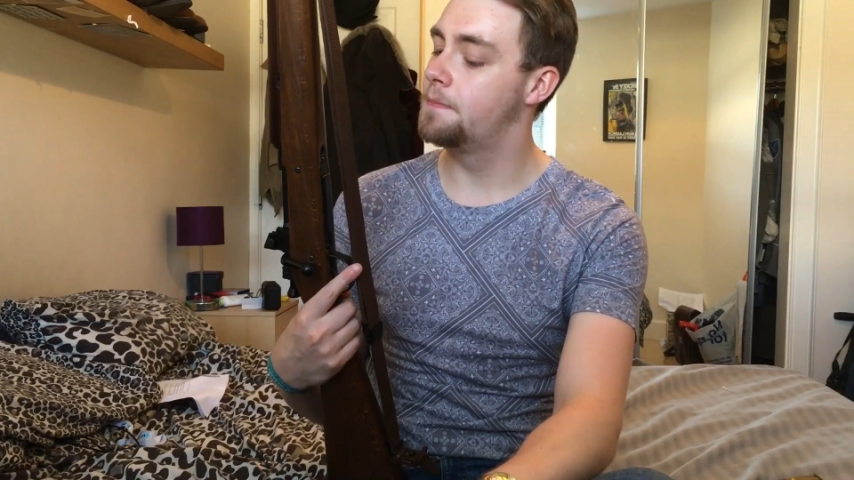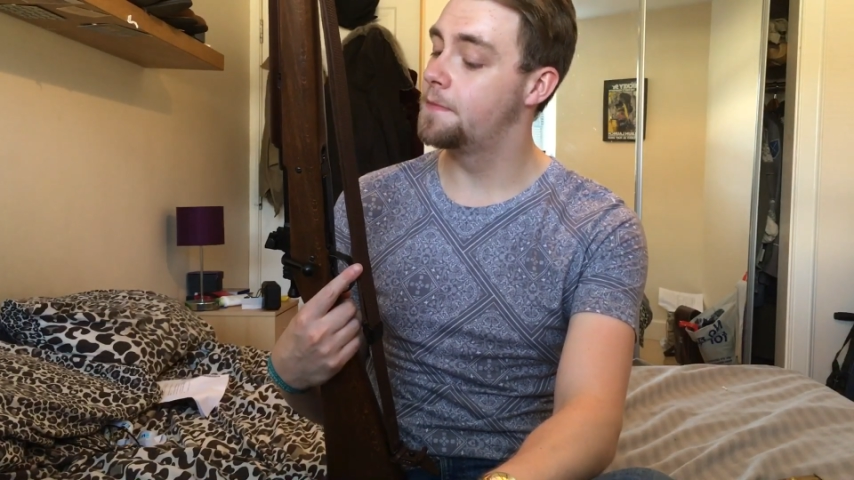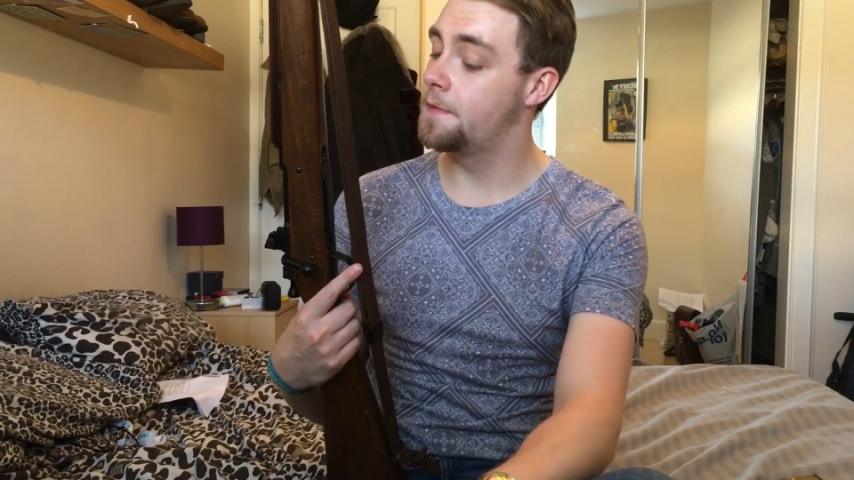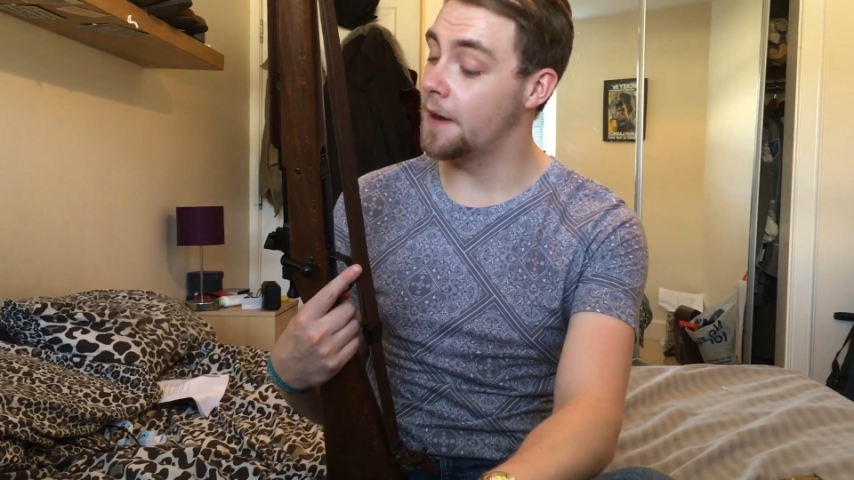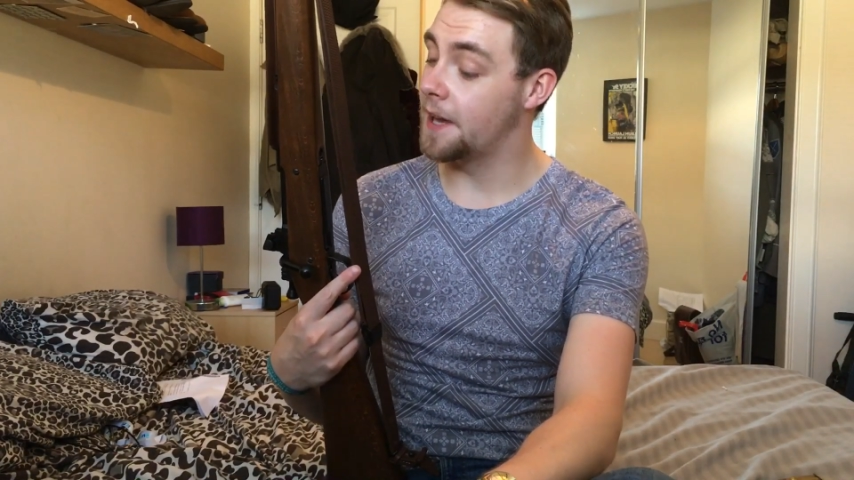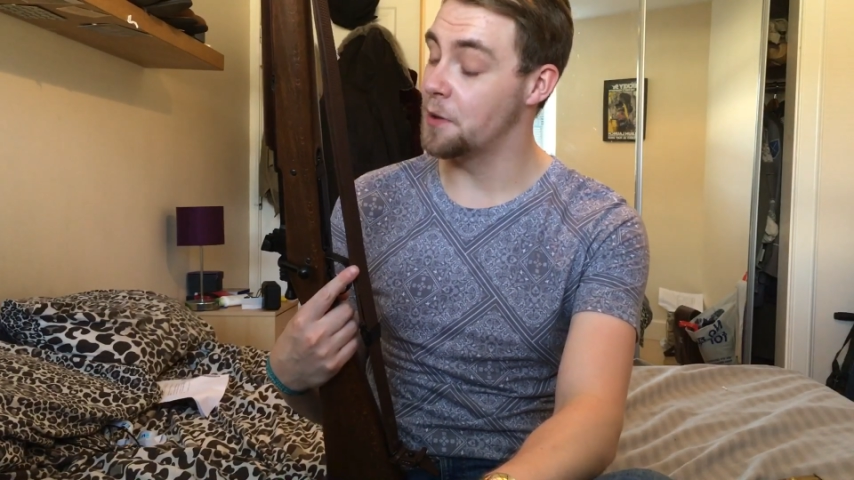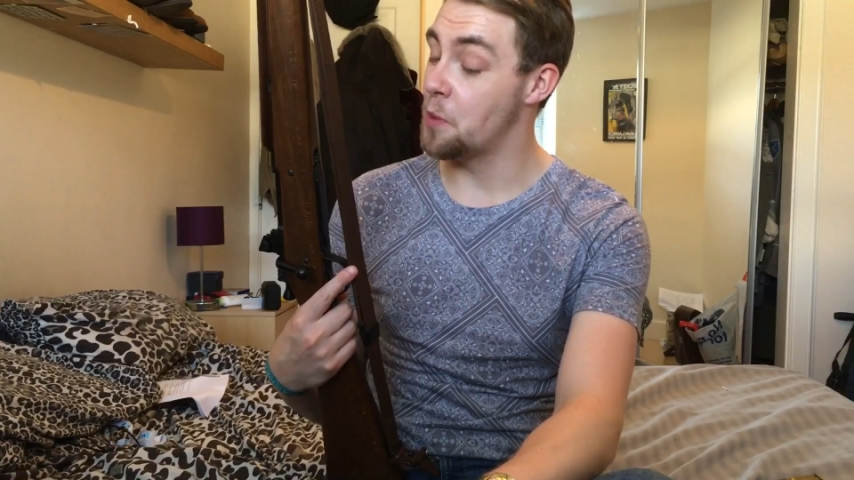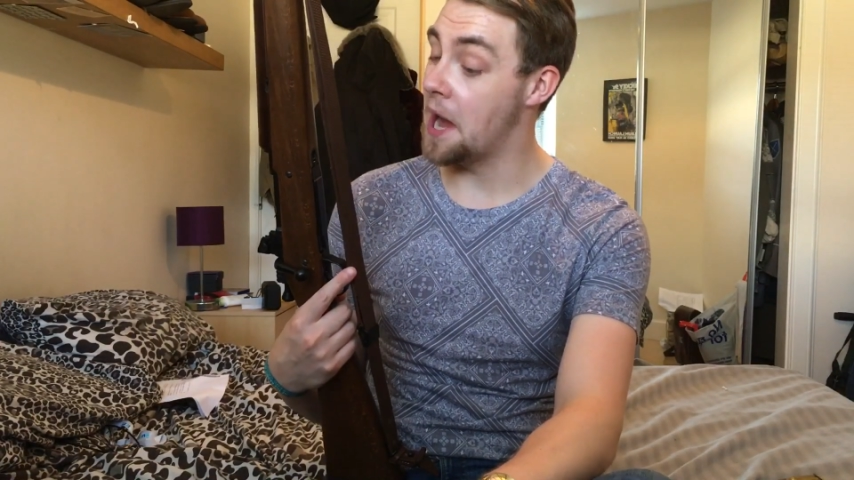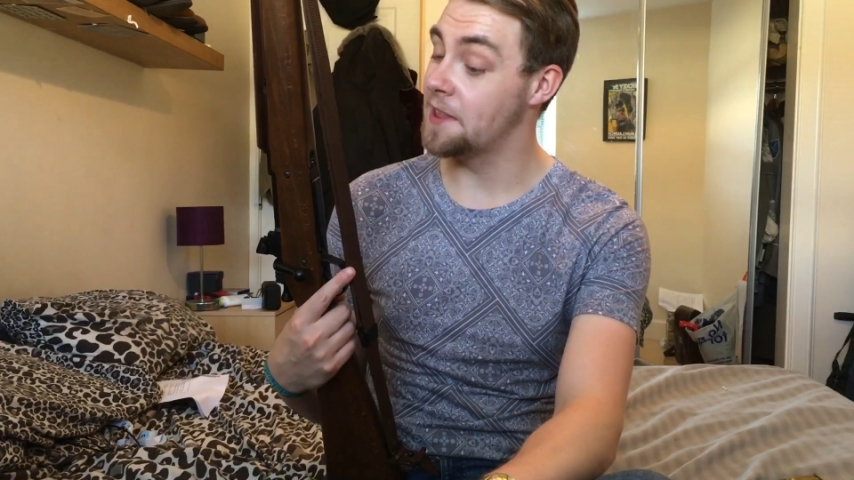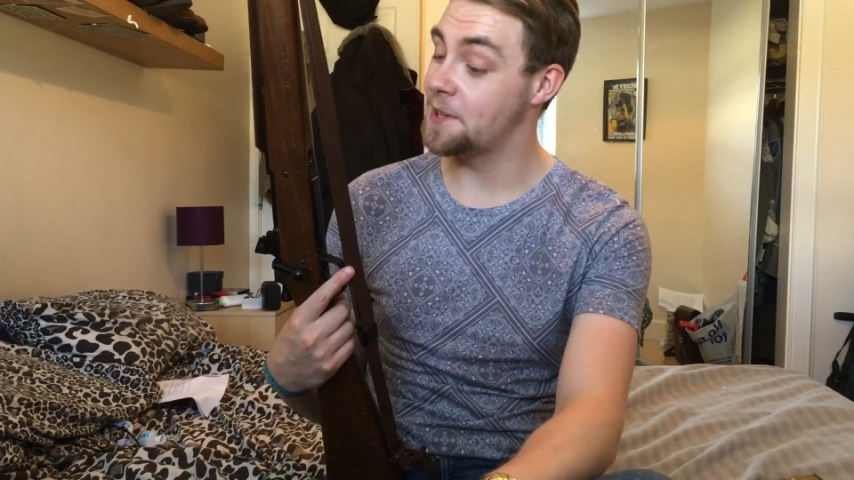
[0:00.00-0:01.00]
fucking
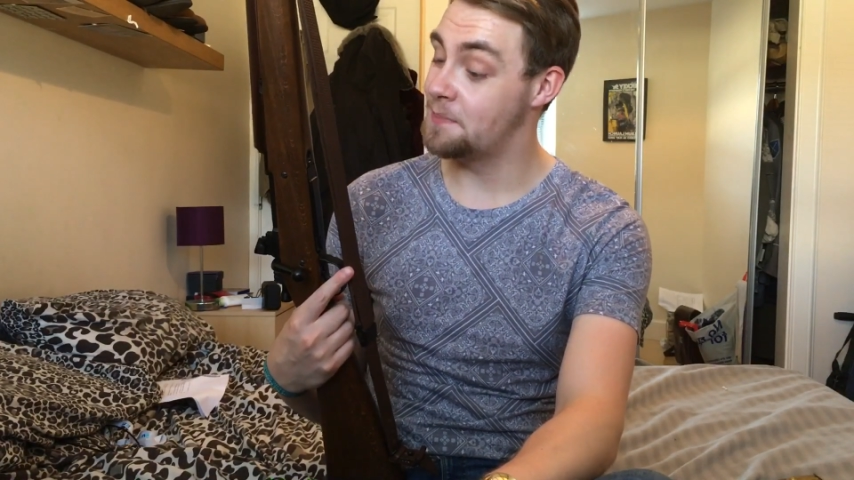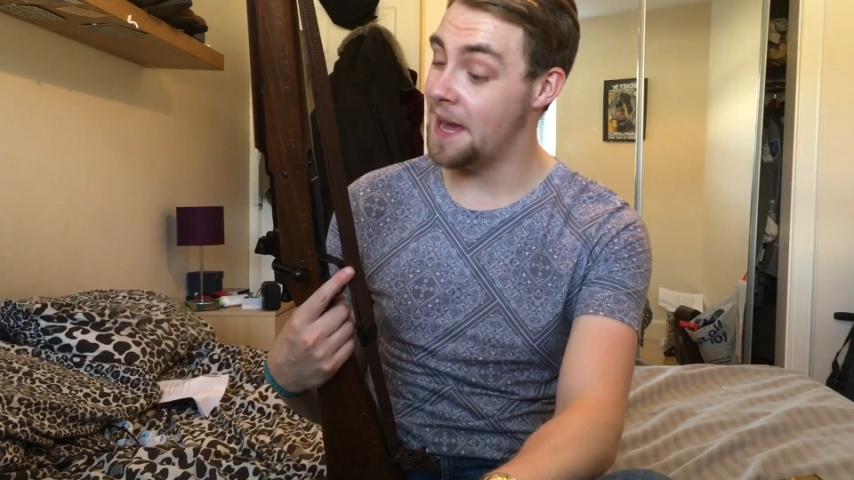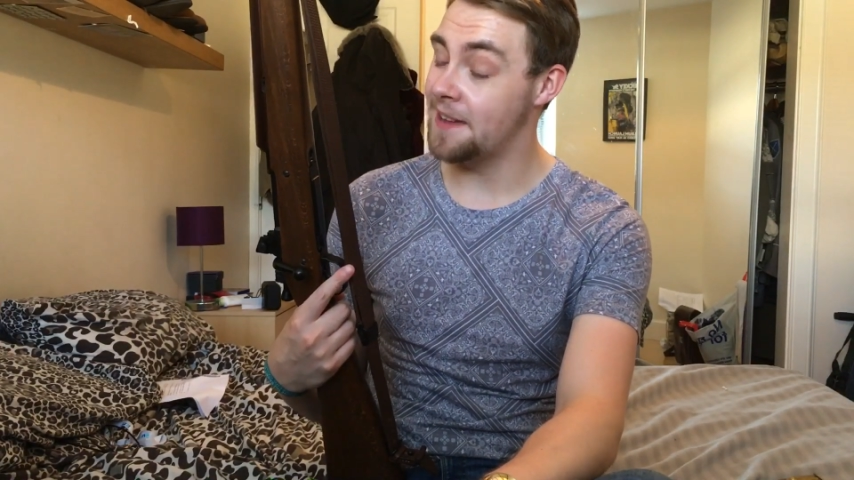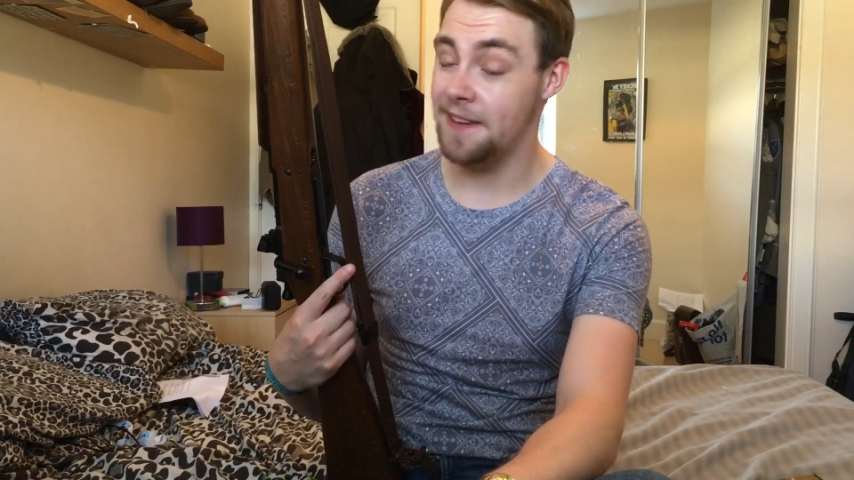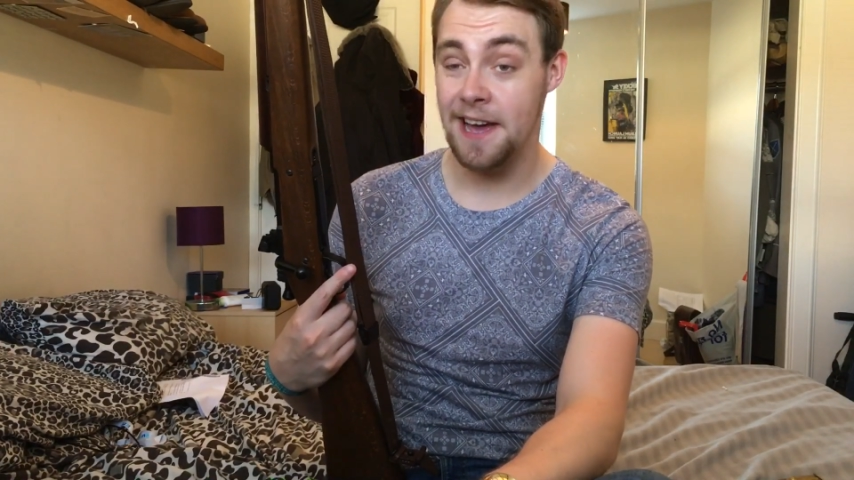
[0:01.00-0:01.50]
well it's made.